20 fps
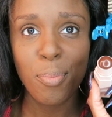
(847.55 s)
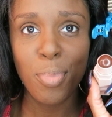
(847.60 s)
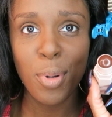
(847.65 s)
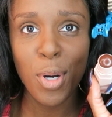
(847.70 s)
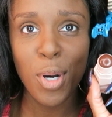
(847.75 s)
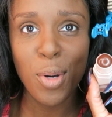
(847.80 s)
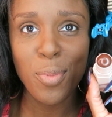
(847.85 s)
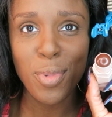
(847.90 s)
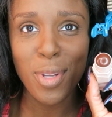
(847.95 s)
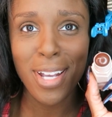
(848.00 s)

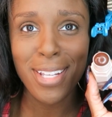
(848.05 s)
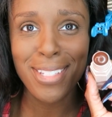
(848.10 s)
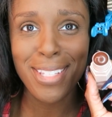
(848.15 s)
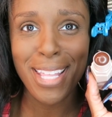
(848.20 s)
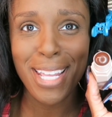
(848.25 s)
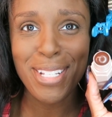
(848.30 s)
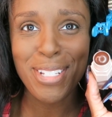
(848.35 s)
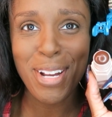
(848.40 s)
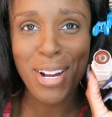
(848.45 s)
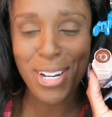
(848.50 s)
Boom, y'all see
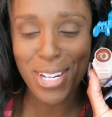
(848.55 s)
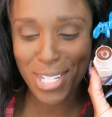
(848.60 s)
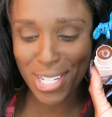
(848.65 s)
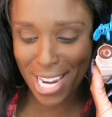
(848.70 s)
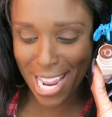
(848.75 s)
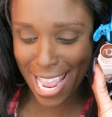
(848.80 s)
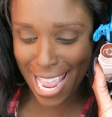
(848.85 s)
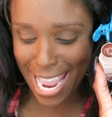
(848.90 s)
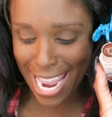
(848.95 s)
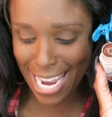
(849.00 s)
that dark
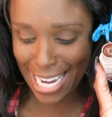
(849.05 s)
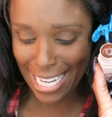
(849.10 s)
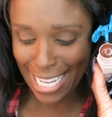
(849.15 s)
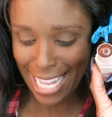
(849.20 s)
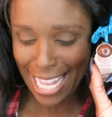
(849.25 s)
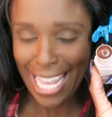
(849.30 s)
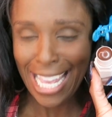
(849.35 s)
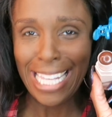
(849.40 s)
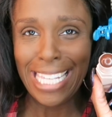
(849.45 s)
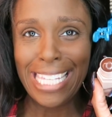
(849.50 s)
shade?
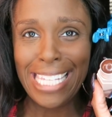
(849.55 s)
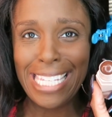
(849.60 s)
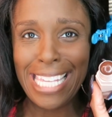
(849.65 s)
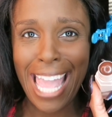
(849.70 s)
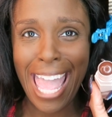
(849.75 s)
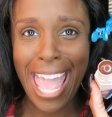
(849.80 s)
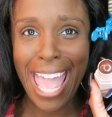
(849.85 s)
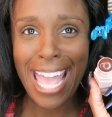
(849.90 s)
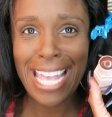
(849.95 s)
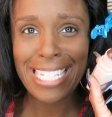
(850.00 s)

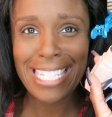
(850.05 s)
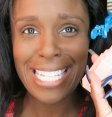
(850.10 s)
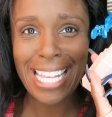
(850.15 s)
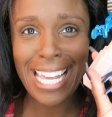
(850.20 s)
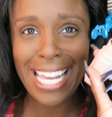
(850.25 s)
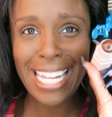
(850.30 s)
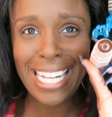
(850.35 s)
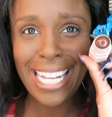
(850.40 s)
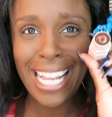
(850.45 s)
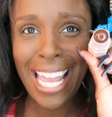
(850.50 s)

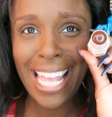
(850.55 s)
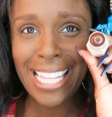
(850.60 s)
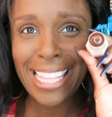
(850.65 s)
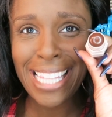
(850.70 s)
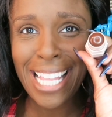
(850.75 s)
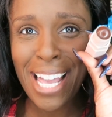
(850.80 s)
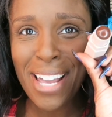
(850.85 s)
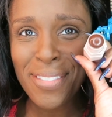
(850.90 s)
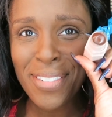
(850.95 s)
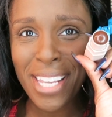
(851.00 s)
honey, I
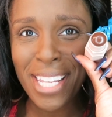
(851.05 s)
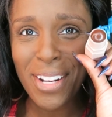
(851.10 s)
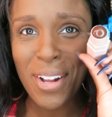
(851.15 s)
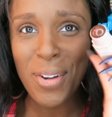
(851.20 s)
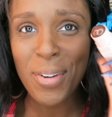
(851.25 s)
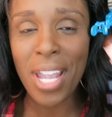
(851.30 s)
love it.